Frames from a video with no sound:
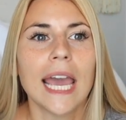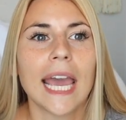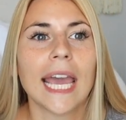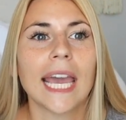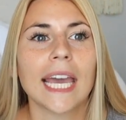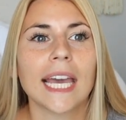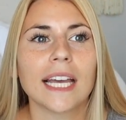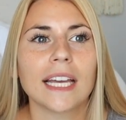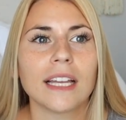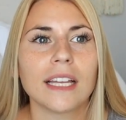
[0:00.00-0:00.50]

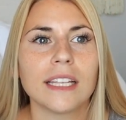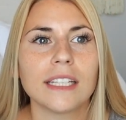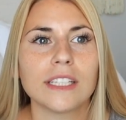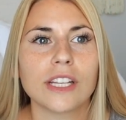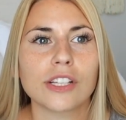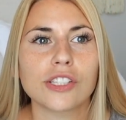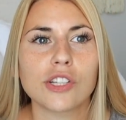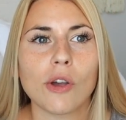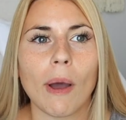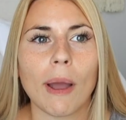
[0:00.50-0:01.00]
And
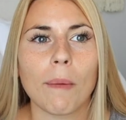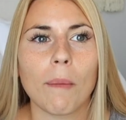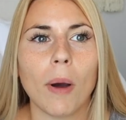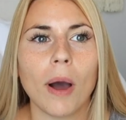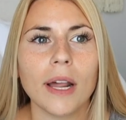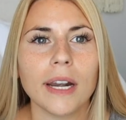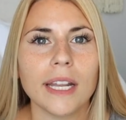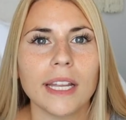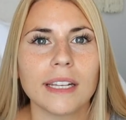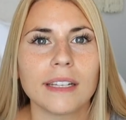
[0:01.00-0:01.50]
so I
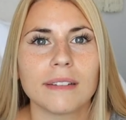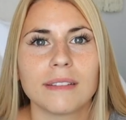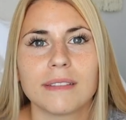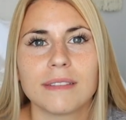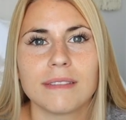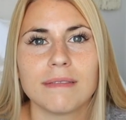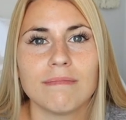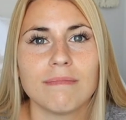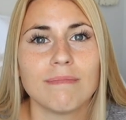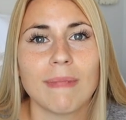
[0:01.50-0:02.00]
wanted
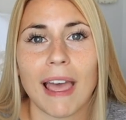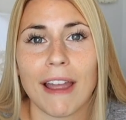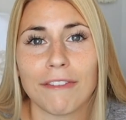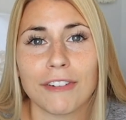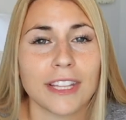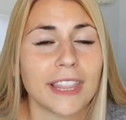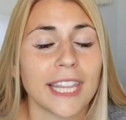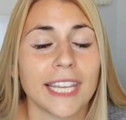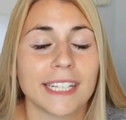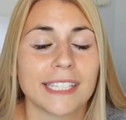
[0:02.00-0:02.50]

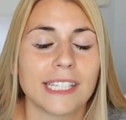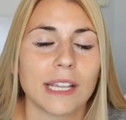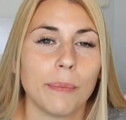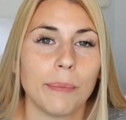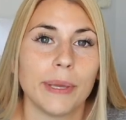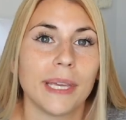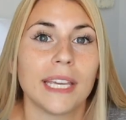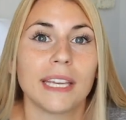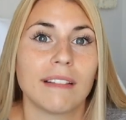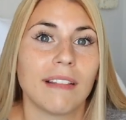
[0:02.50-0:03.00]
everything to
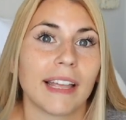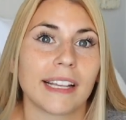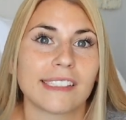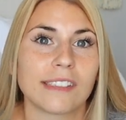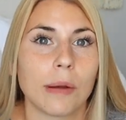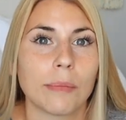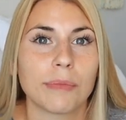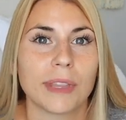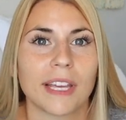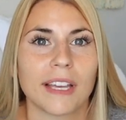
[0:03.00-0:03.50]
be like
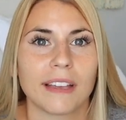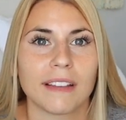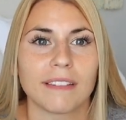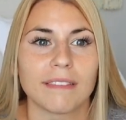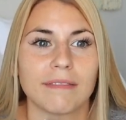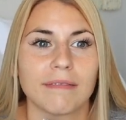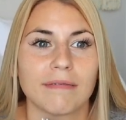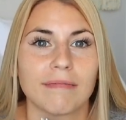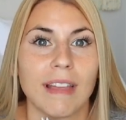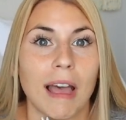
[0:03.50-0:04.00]
something
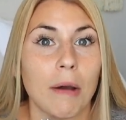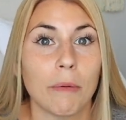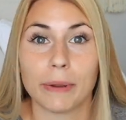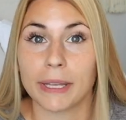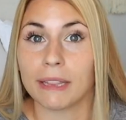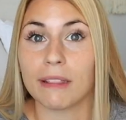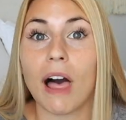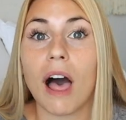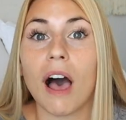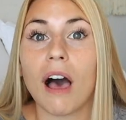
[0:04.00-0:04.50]
that
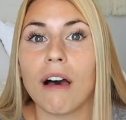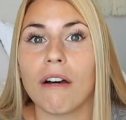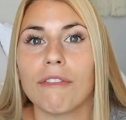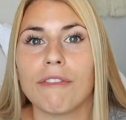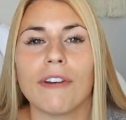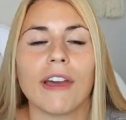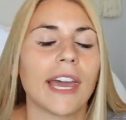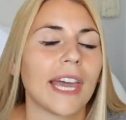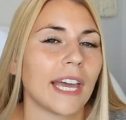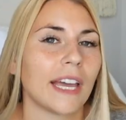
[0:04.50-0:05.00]
we
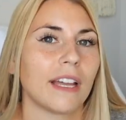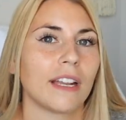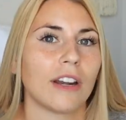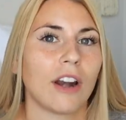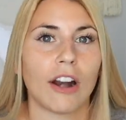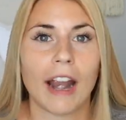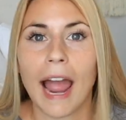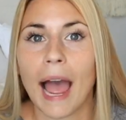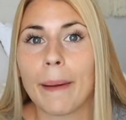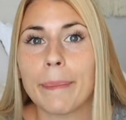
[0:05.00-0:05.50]
love and
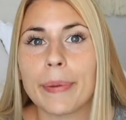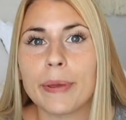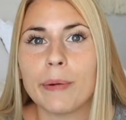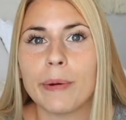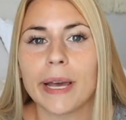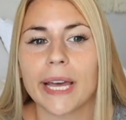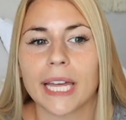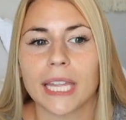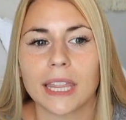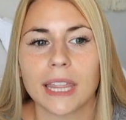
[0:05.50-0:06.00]
are happy
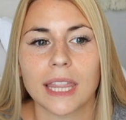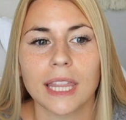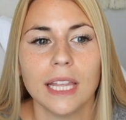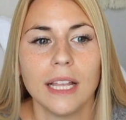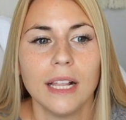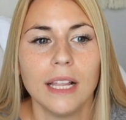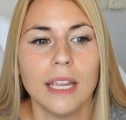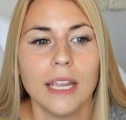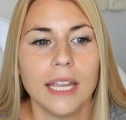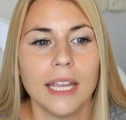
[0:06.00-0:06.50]
with.
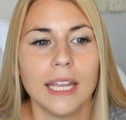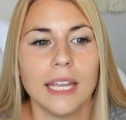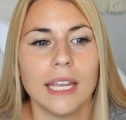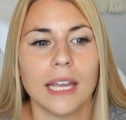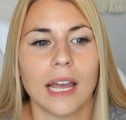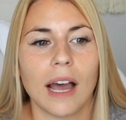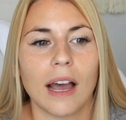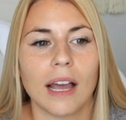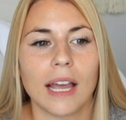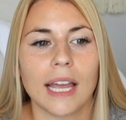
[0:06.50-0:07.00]

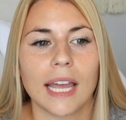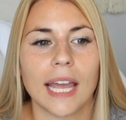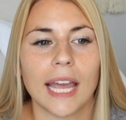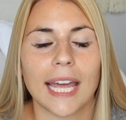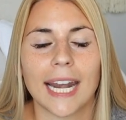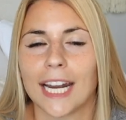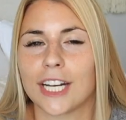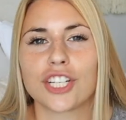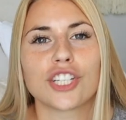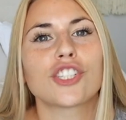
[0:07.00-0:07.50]

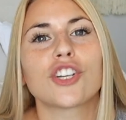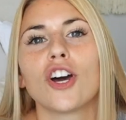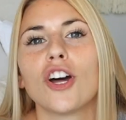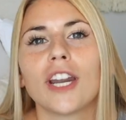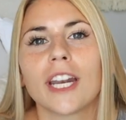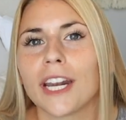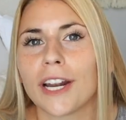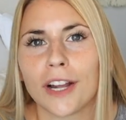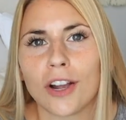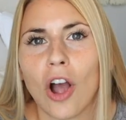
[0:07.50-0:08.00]
And I just
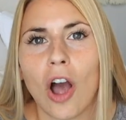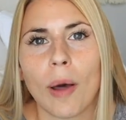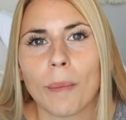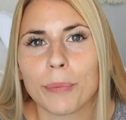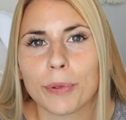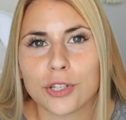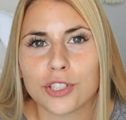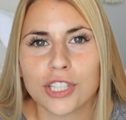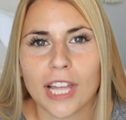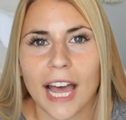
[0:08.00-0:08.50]
couldn't
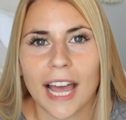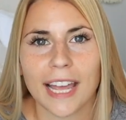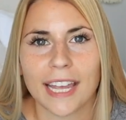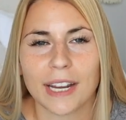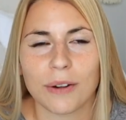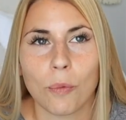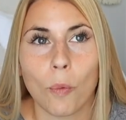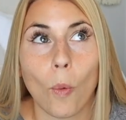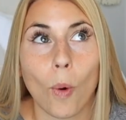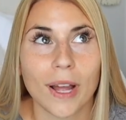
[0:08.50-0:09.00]
accomplish that
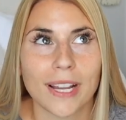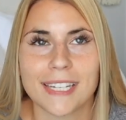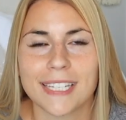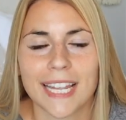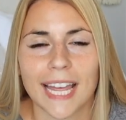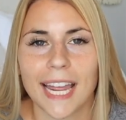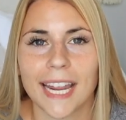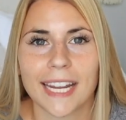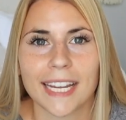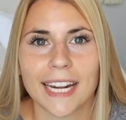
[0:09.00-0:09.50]
in one
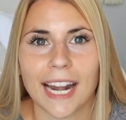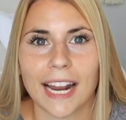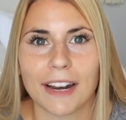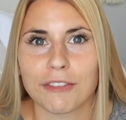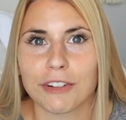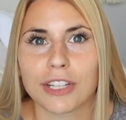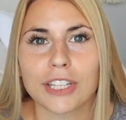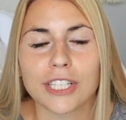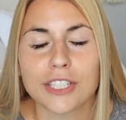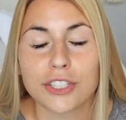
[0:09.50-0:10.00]
day. And I
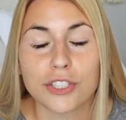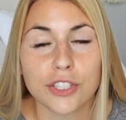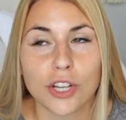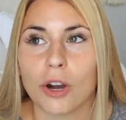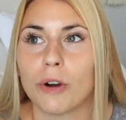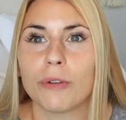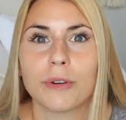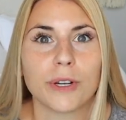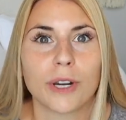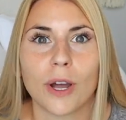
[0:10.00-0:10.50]
really
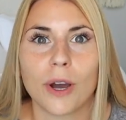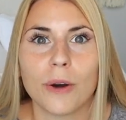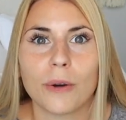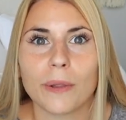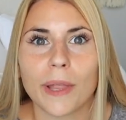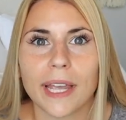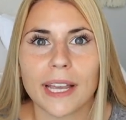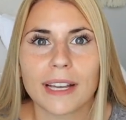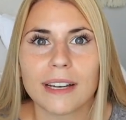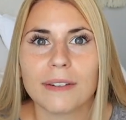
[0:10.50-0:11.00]
don't know
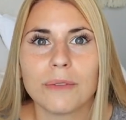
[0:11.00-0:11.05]
like